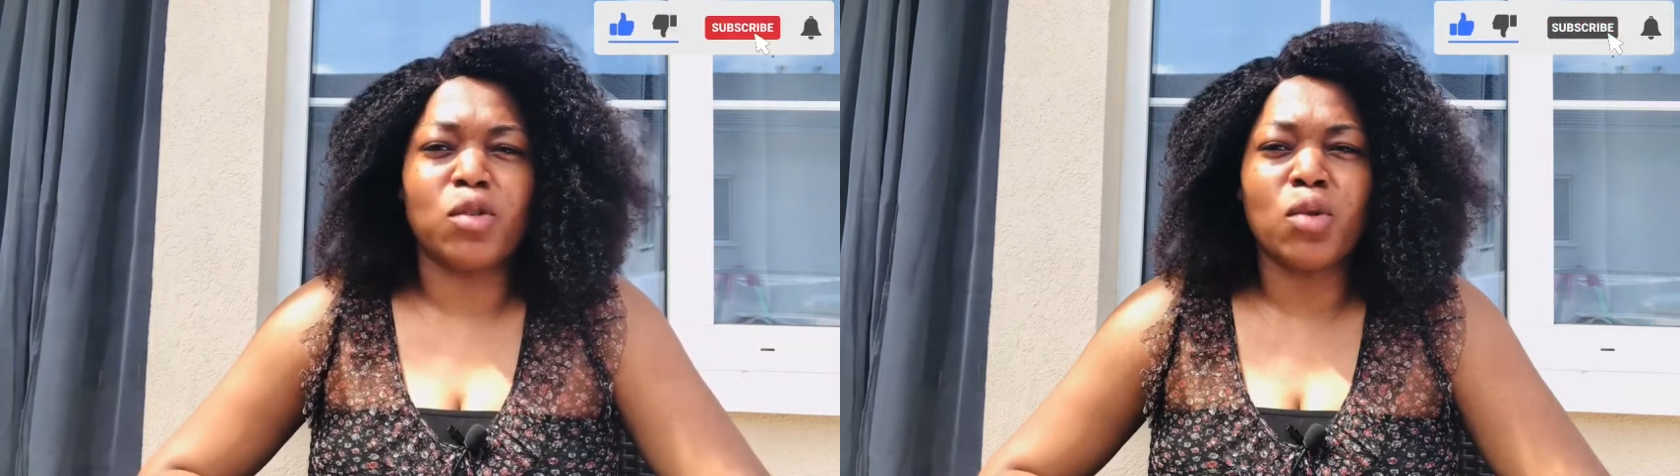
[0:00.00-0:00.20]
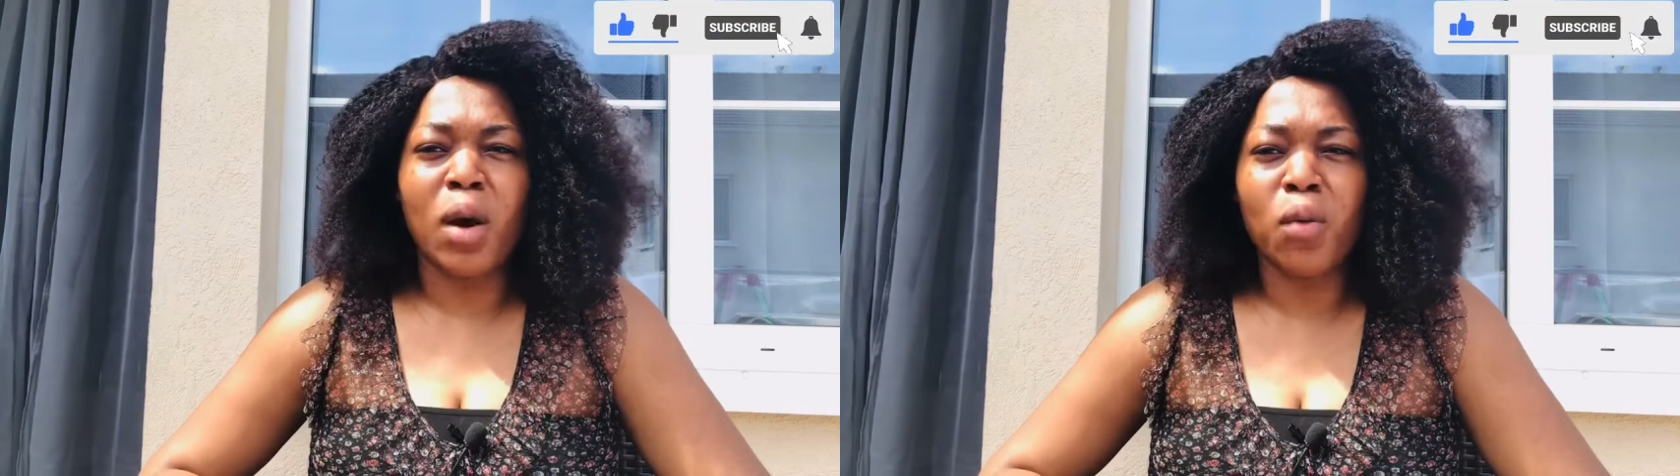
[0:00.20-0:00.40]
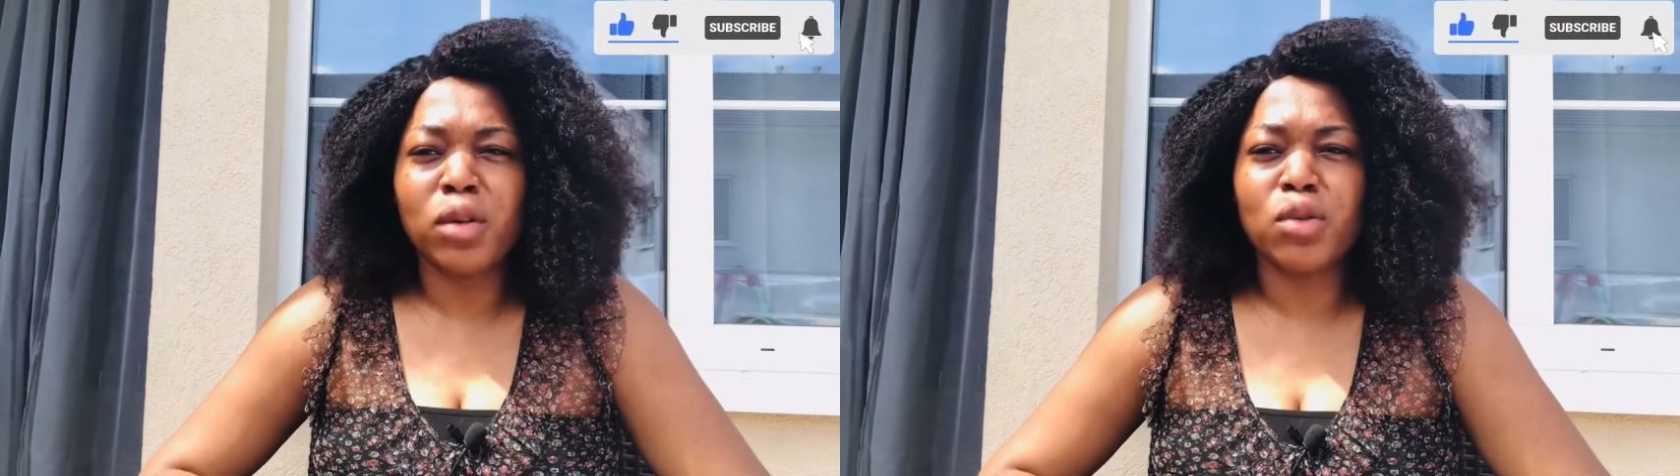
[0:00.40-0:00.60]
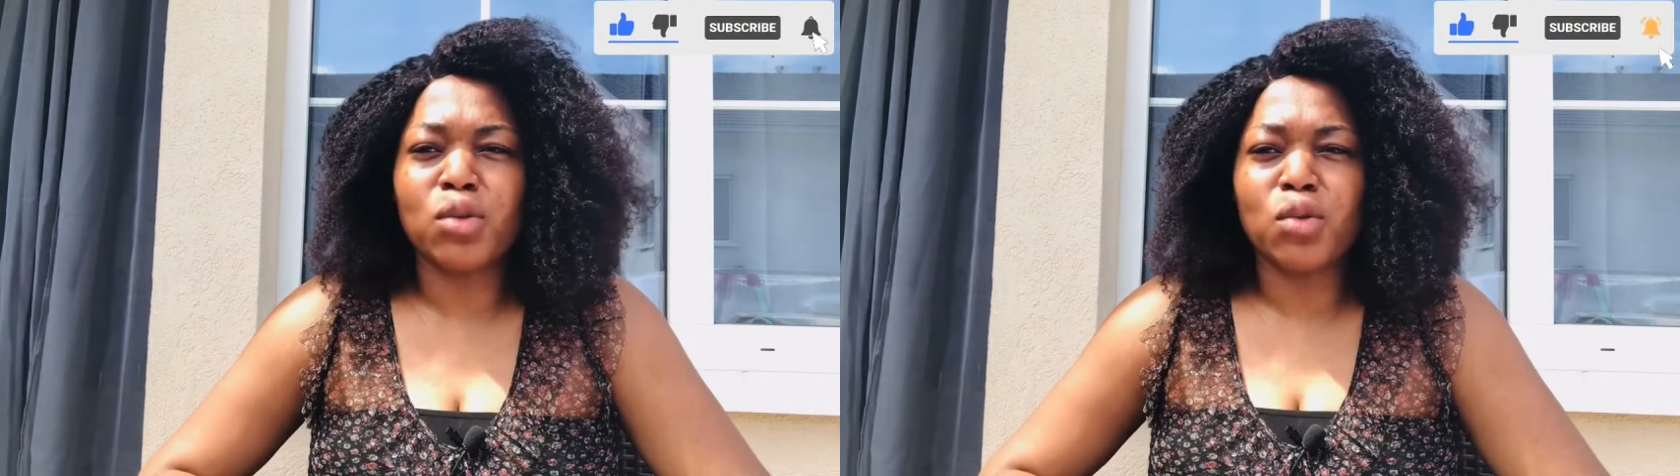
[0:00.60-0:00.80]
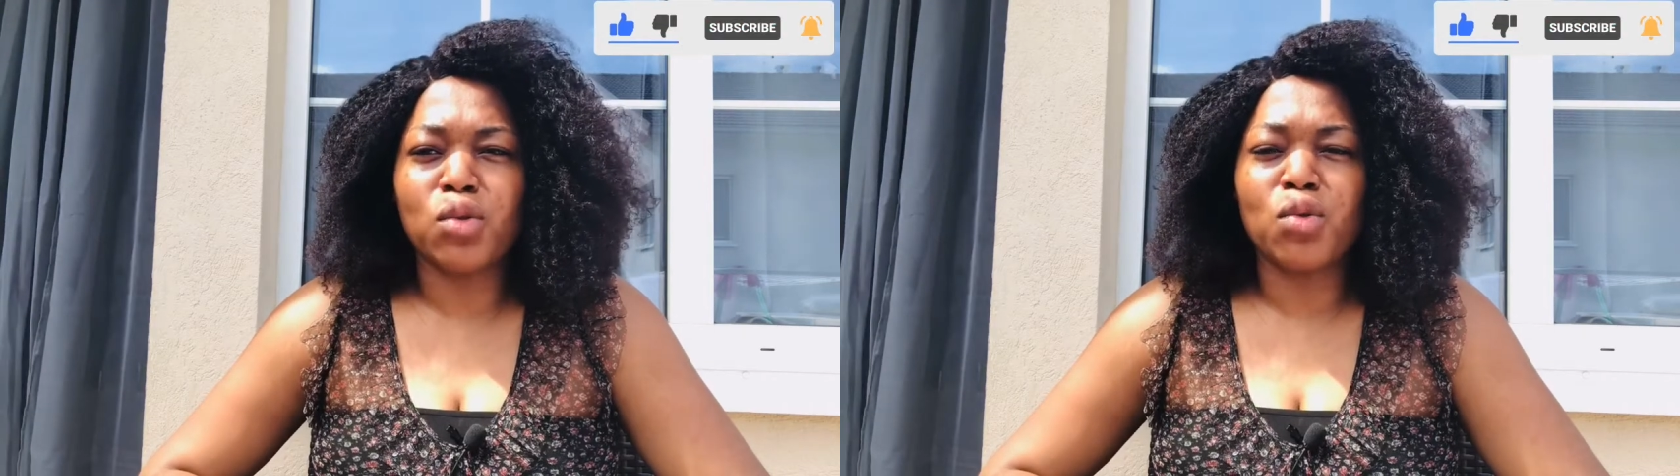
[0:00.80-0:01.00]
So I want
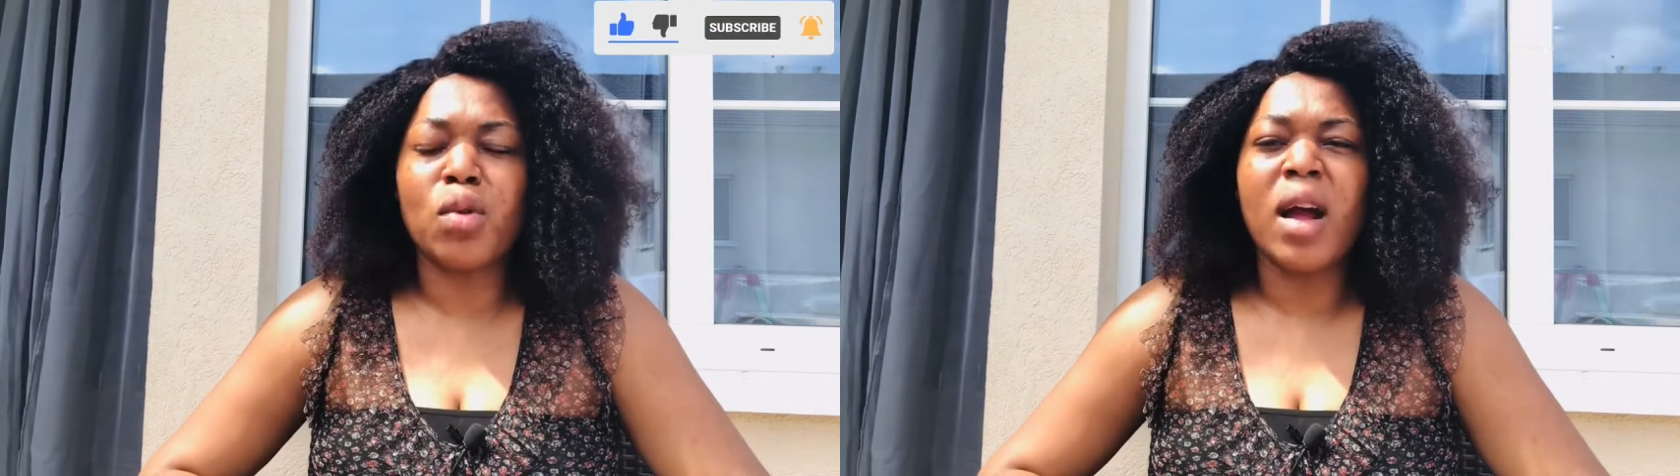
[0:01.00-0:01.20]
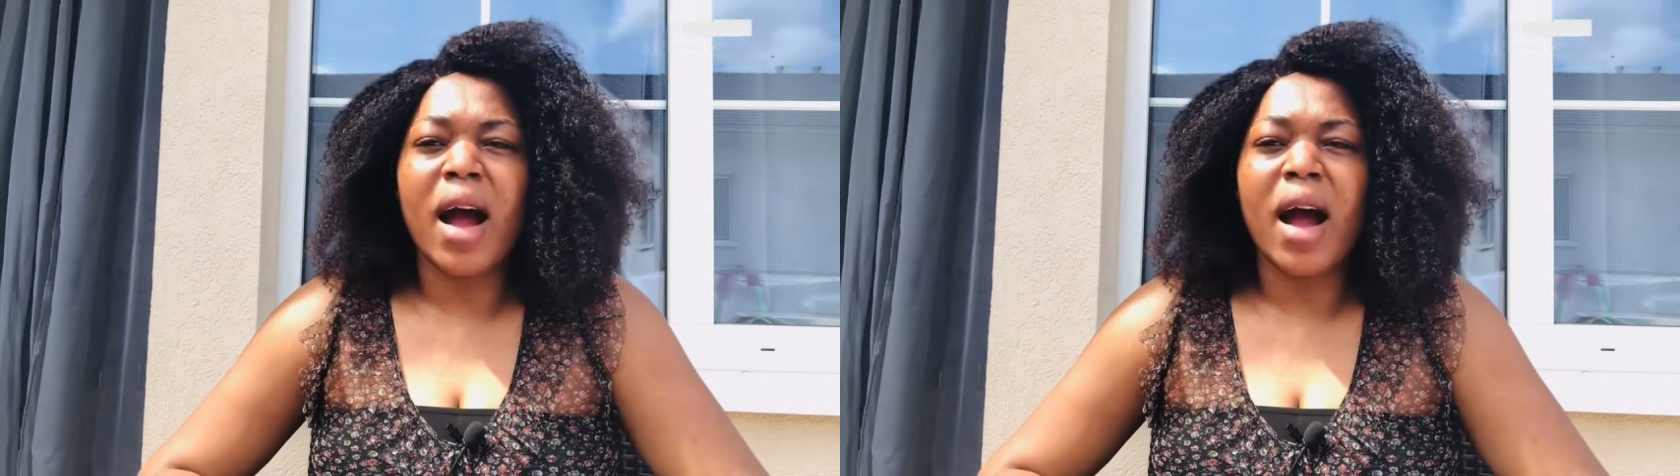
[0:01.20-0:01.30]
you to